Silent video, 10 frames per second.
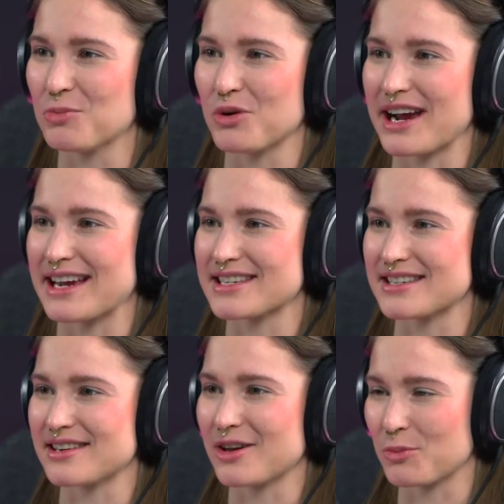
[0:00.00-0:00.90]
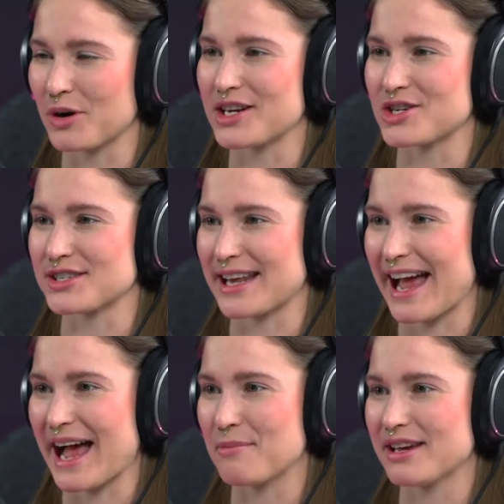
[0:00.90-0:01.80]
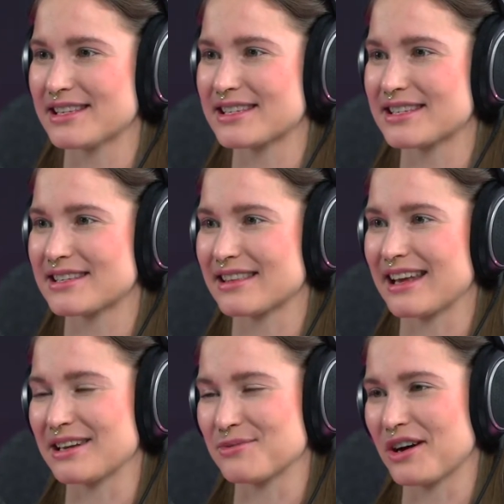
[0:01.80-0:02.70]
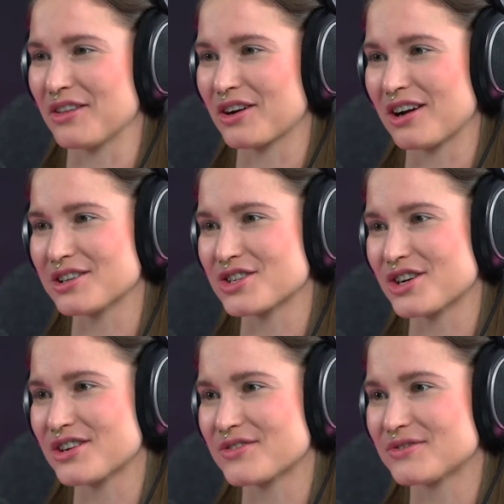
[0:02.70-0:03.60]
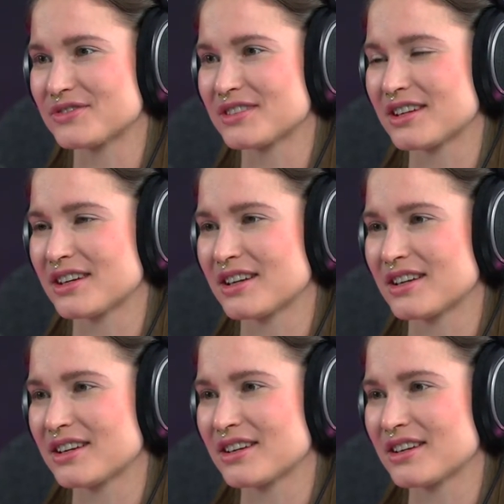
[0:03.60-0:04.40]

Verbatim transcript: operation, operations and habits that define the yeah. culture? I